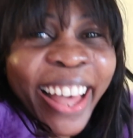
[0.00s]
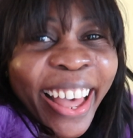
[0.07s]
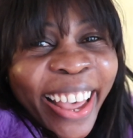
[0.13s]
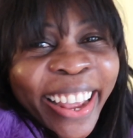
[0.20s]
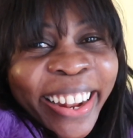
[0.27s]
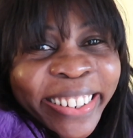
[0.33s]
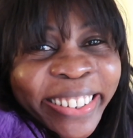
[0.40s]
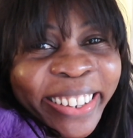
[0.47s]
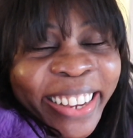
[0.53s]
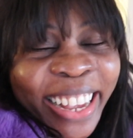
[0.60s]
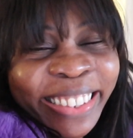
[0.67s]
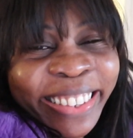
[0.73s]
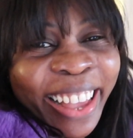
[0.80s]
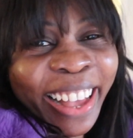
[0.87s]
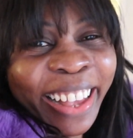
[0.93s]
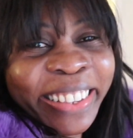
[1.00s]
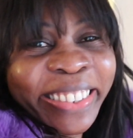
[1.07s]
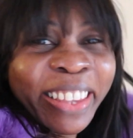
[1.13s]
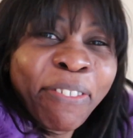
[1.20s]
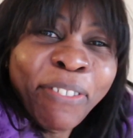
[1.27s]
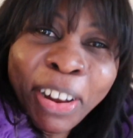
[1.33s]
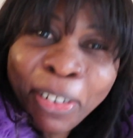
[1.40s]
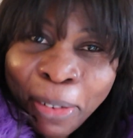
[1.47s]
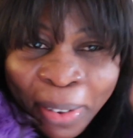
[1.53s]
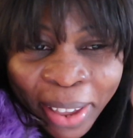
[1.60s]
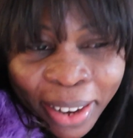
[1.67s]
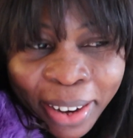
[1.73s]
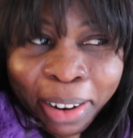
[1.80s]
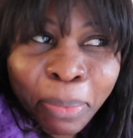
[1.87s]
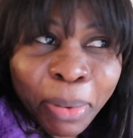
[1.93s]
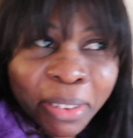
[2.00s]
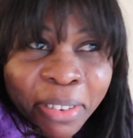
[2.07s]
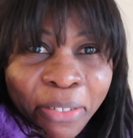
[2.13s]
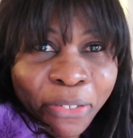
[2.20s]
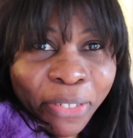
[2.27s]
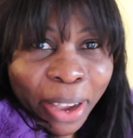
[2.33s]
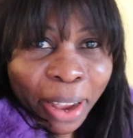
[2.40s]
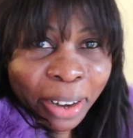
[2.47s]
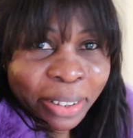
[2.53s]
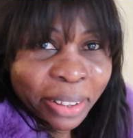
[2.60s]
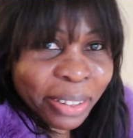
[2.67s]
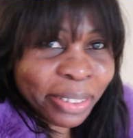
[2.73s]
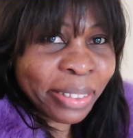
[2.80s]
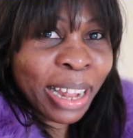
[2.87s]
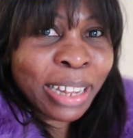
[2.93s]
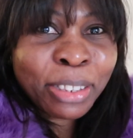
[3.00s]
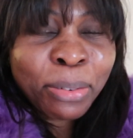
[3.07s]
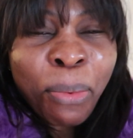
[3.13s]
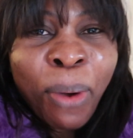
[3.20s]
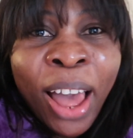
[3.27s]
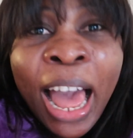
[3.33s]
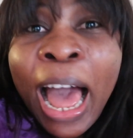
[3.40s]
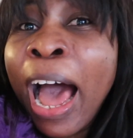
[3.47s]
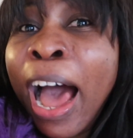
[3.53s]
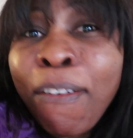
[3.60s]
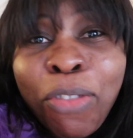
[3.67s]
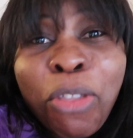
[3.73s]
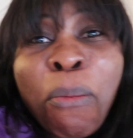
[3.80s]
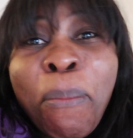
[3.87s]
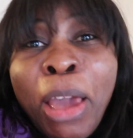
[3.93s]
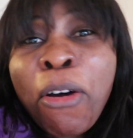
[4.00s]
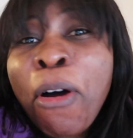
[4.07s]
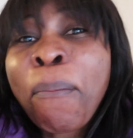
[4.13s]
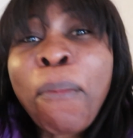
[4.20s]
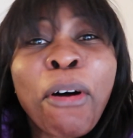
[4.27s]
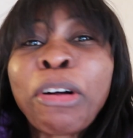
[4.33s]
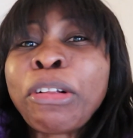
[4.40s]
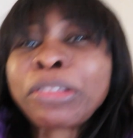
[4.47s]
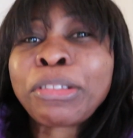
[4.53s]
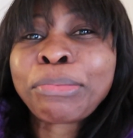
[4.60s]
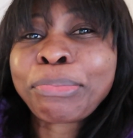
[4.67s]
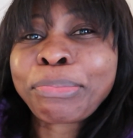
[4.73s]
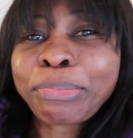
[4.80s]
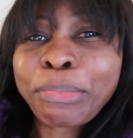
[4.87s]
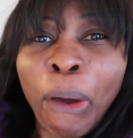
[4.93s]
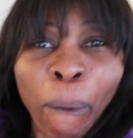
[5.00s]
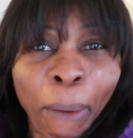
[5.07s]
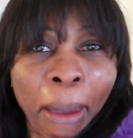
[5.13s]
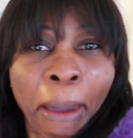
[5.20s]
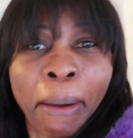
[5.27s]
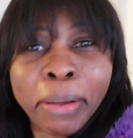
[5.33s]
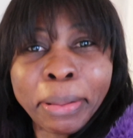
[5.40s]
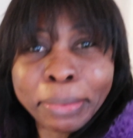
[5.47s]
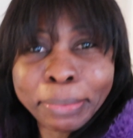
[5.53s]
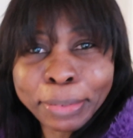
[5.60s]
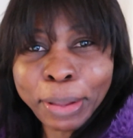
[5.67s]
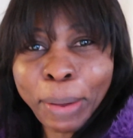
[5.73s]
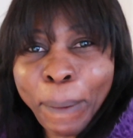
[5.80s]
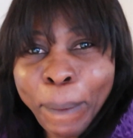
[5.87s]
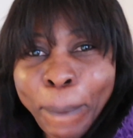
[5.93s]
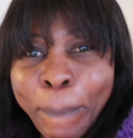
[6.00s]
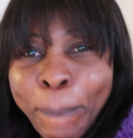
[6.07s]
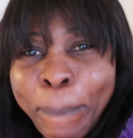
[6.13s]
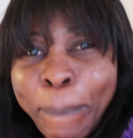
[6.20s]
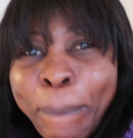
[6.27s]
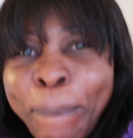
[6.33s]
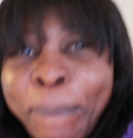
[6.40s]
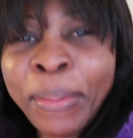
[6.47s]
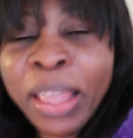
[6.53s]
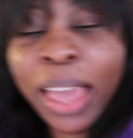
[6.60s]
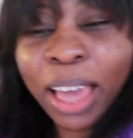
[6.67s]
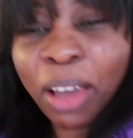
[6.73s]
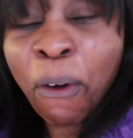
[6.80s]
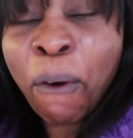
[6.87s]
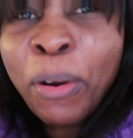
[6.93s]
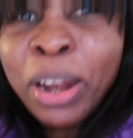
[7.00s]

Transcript: and uh, yes guys if i look a little bit different that's why i have no makeup on okay so oh